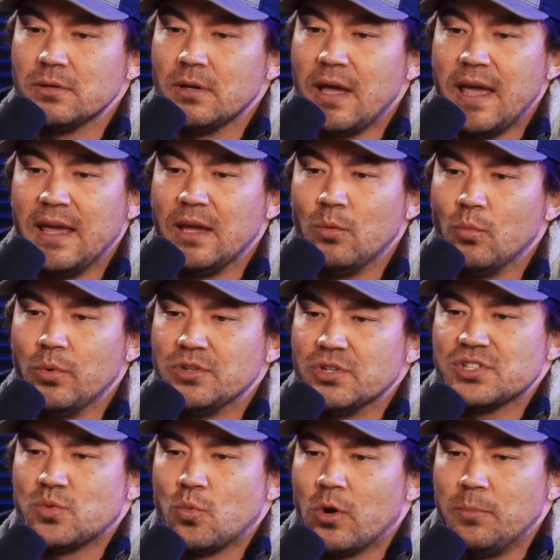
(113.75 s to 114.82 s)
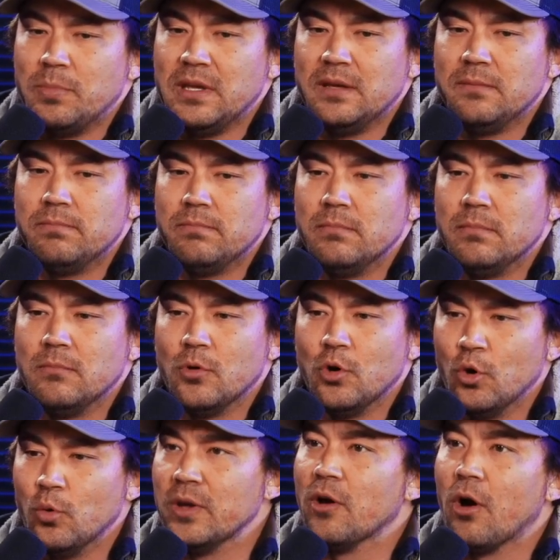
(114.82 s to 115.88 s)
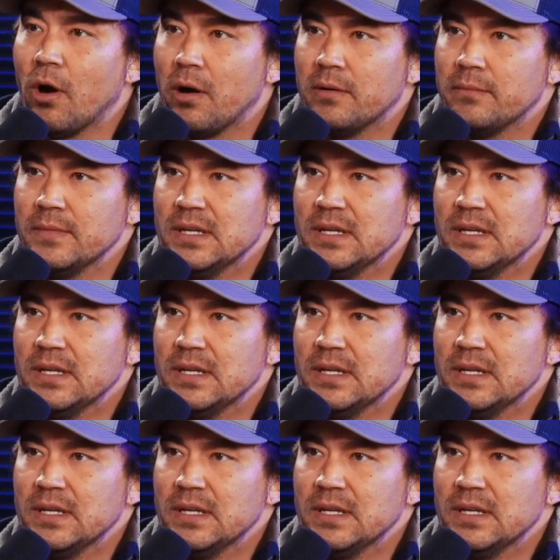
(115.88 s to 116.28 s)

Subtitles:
hey, we just want to be who we are